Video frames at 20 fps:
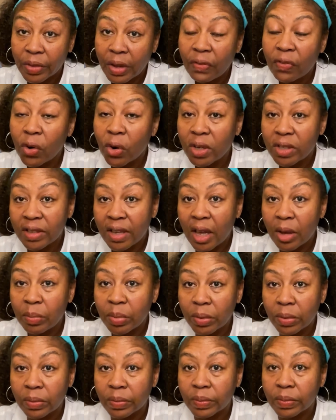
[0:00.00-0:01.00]
For
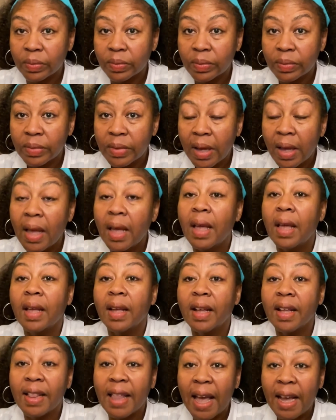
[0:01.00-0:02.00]
example,
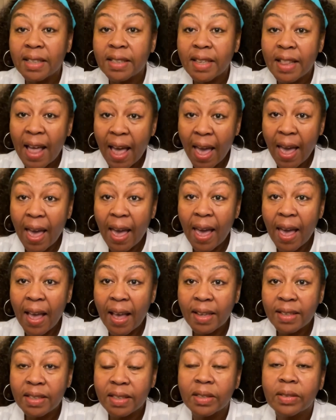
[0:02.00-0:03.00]
class,
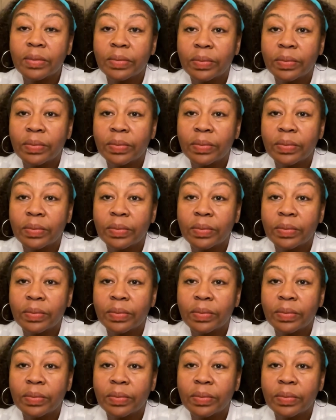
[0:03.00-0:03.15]
class.